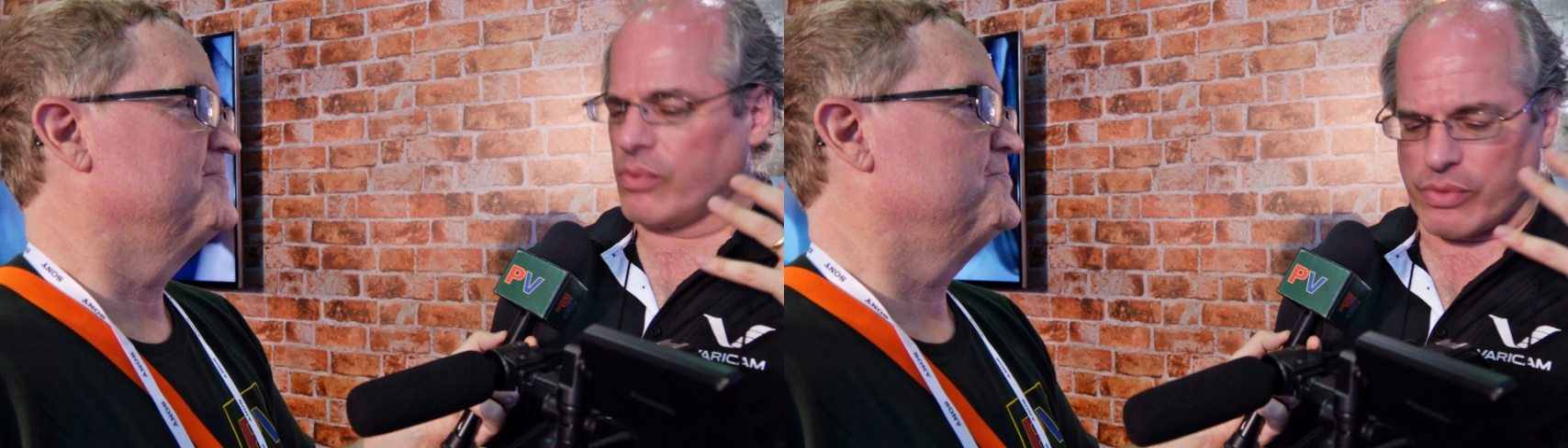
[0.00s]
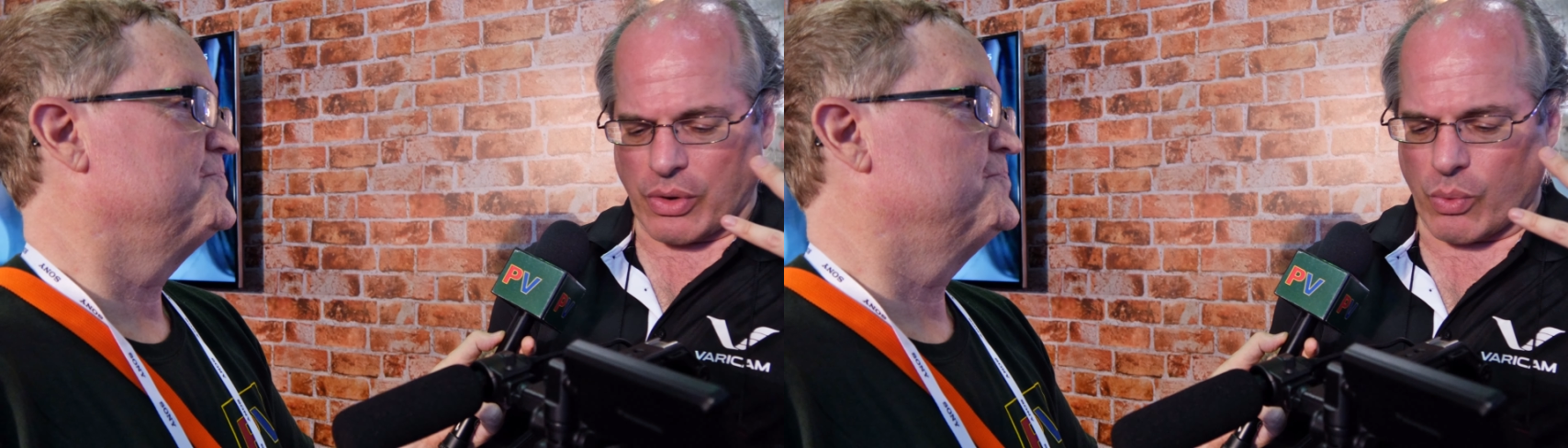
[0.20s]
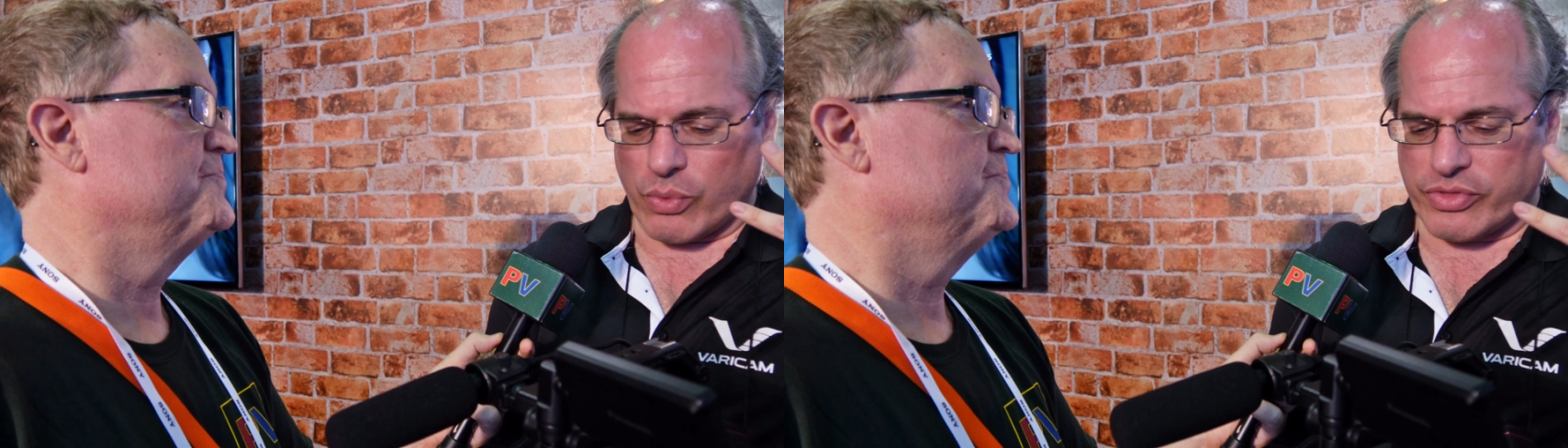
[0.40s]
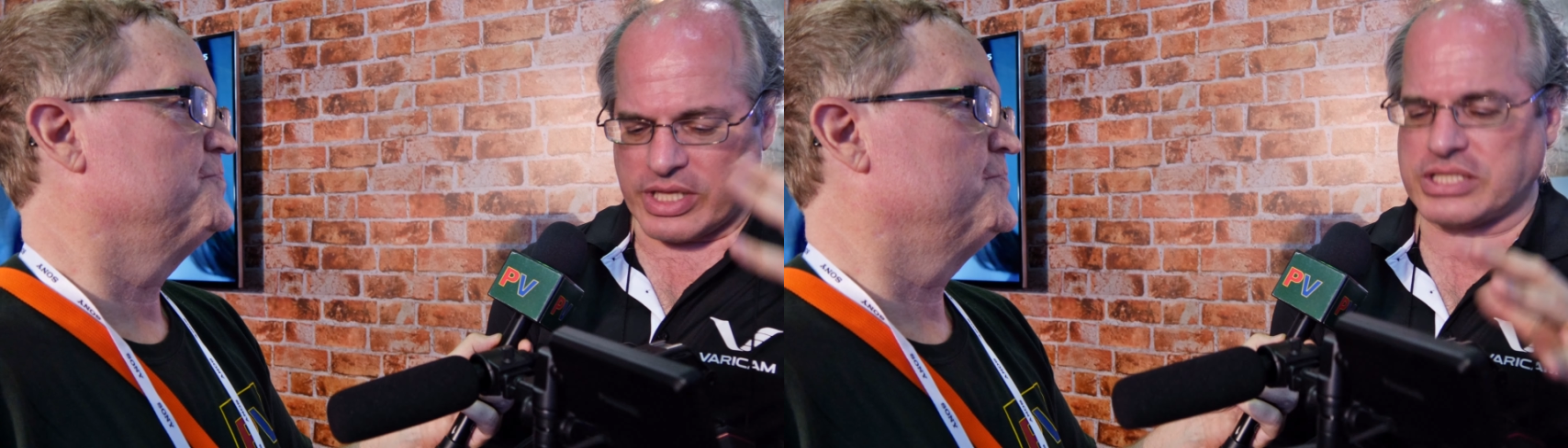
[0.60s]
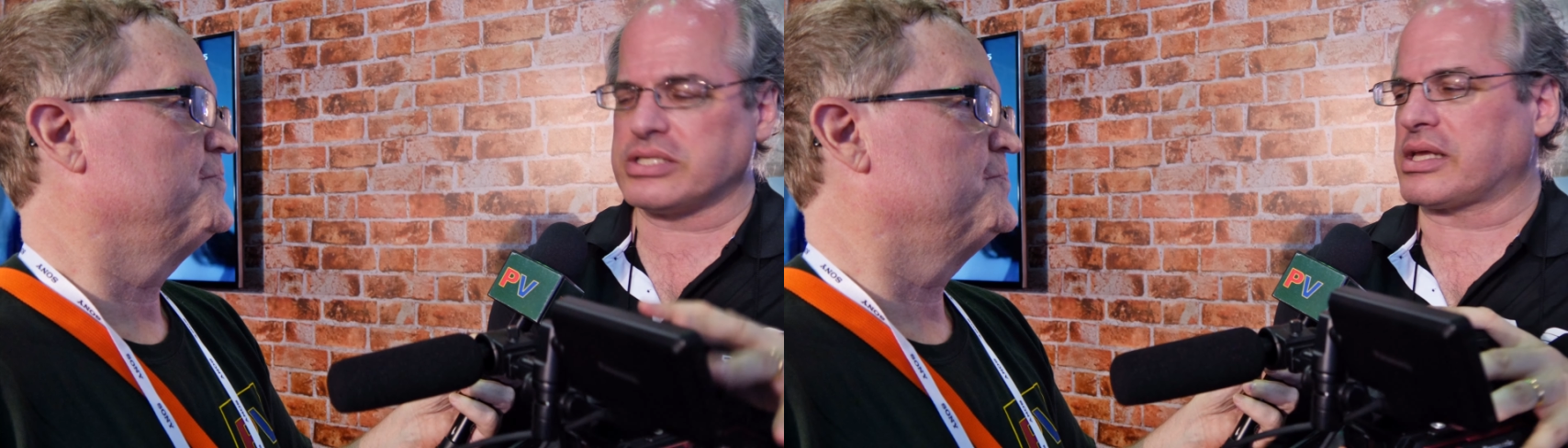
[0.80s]
you know,
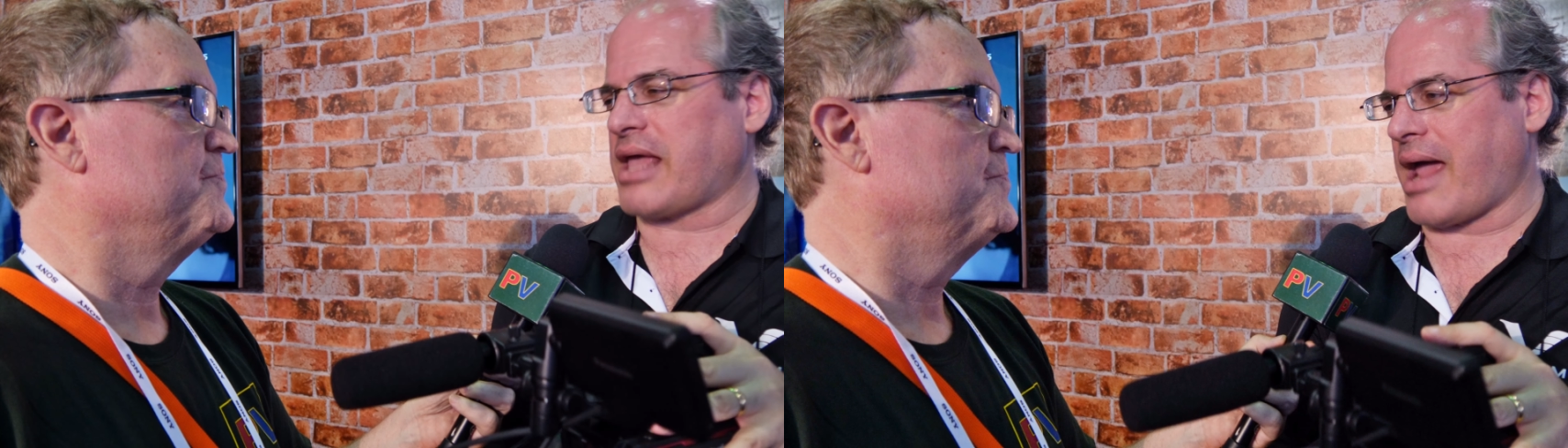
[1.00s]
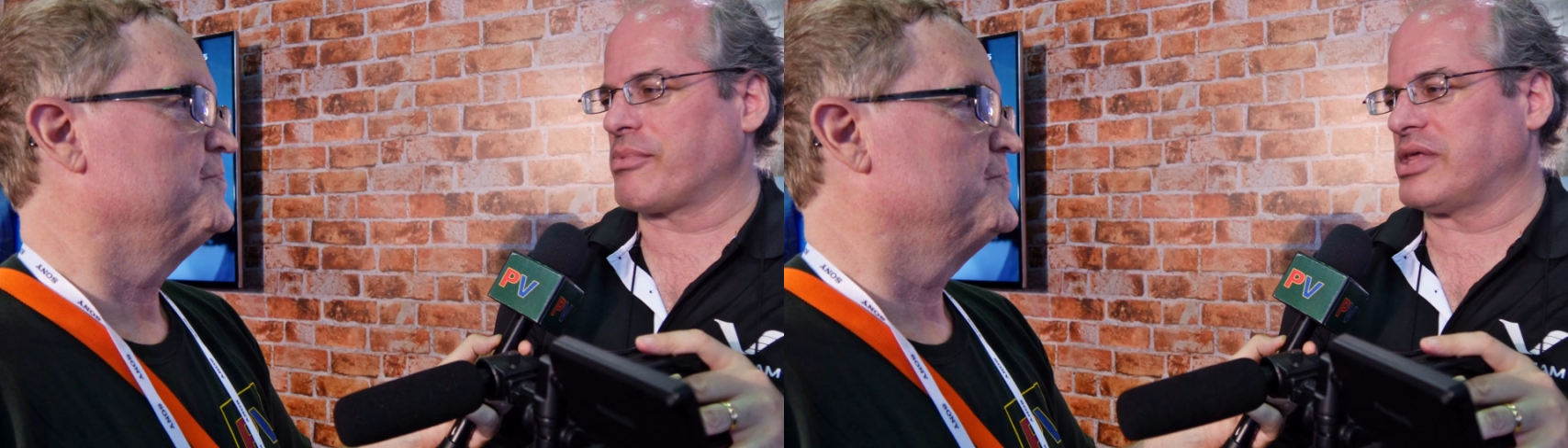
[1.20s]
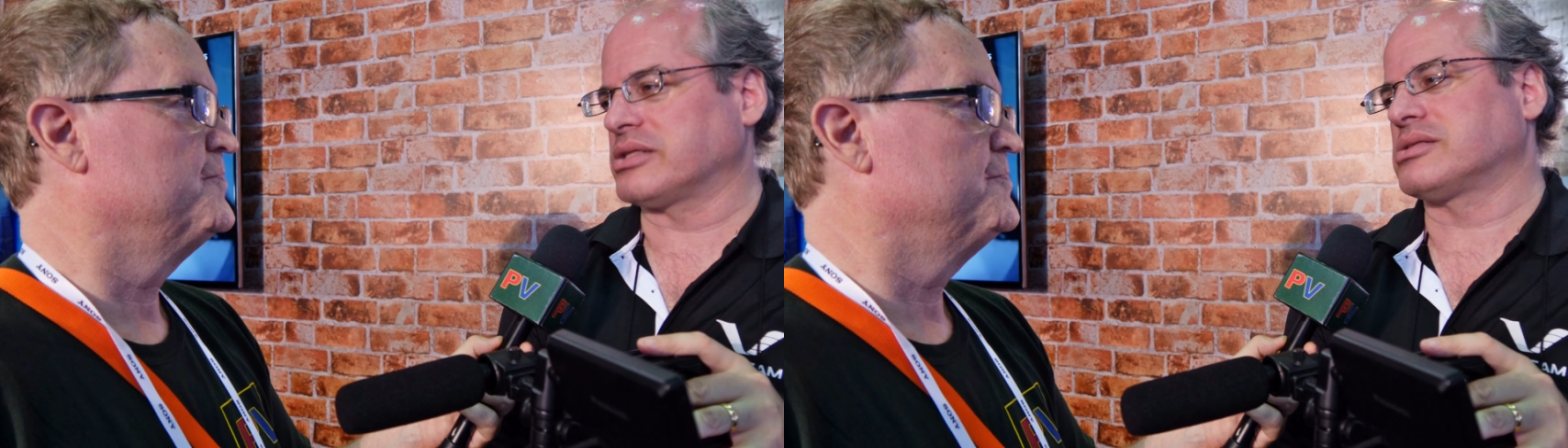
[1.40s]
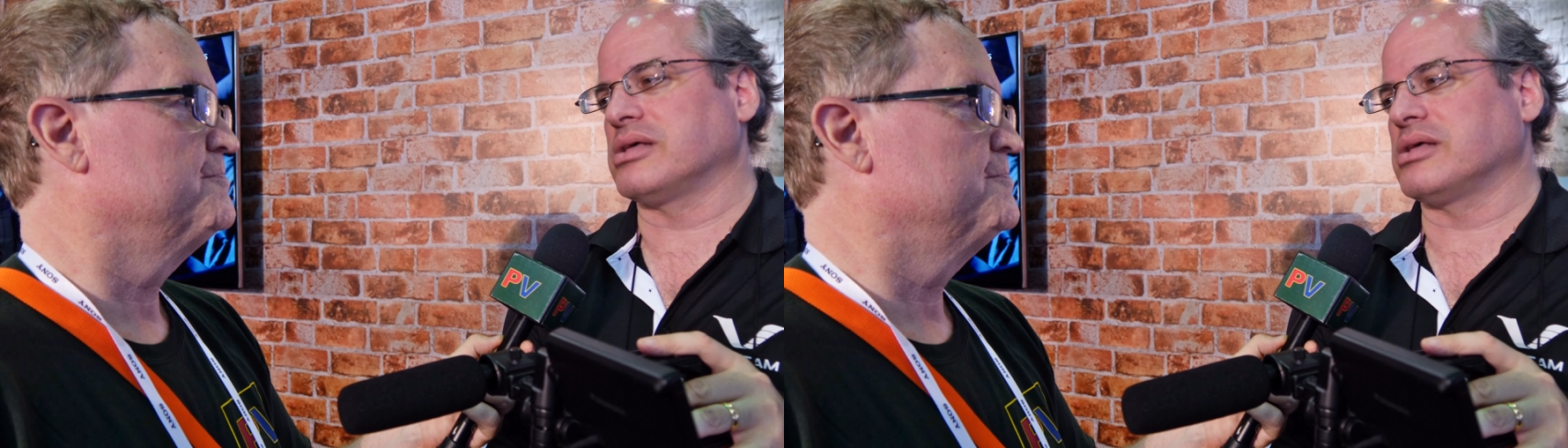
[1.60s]
this is a camera that